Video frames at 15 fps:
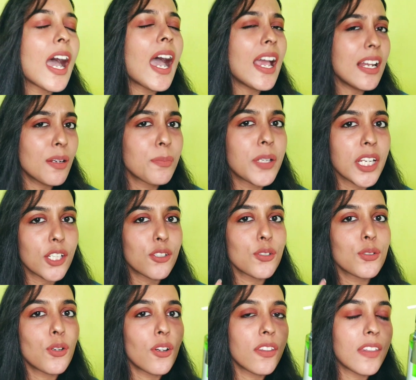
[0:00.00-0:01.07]
I'll update
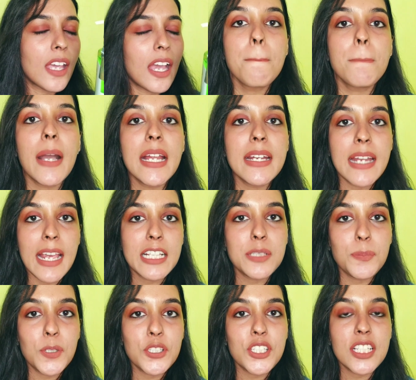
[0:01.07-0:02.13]
you on that. My
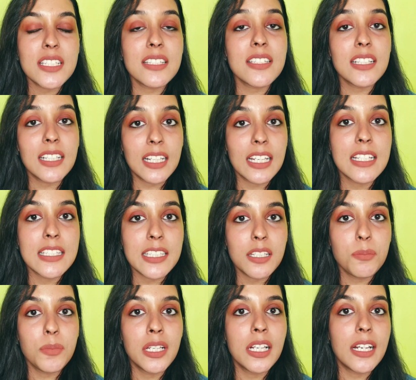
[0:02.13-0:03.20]
next purchase is a
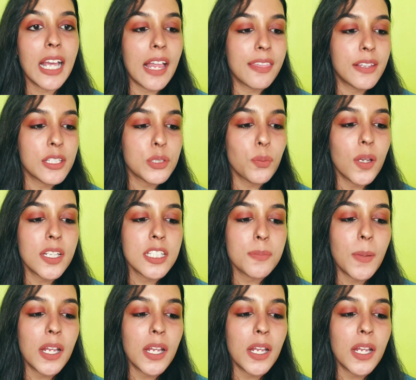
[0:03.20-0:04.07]
cleansing milk and this one is